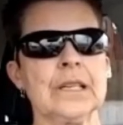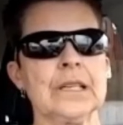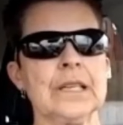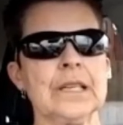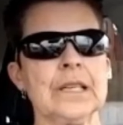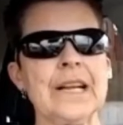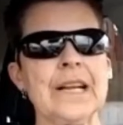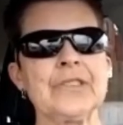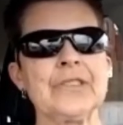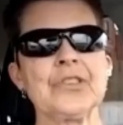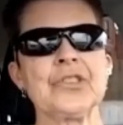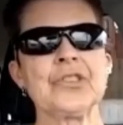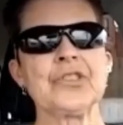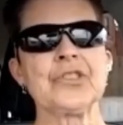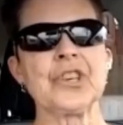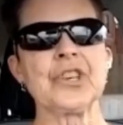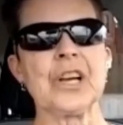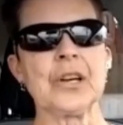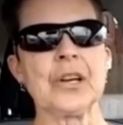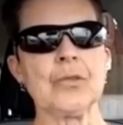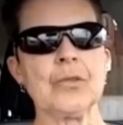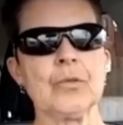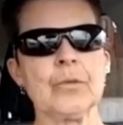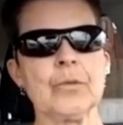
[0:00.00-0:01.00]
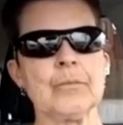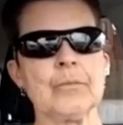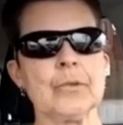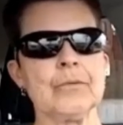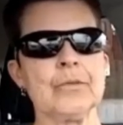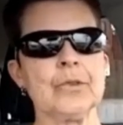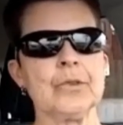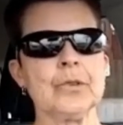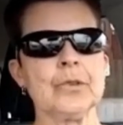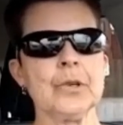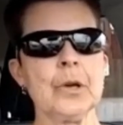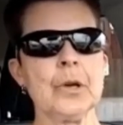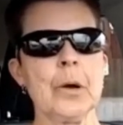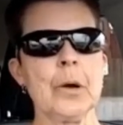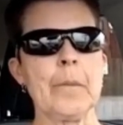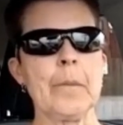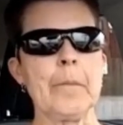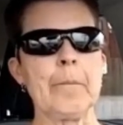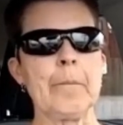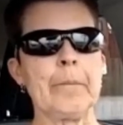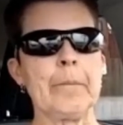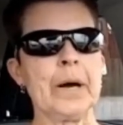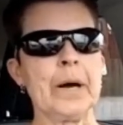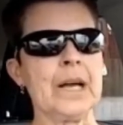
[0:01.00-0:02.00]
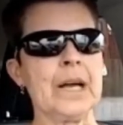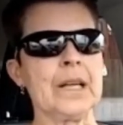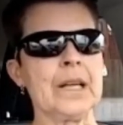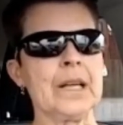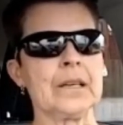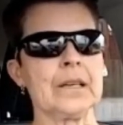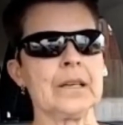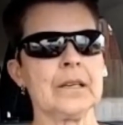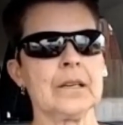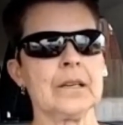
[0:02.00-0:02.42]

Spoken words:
not just junk removal, but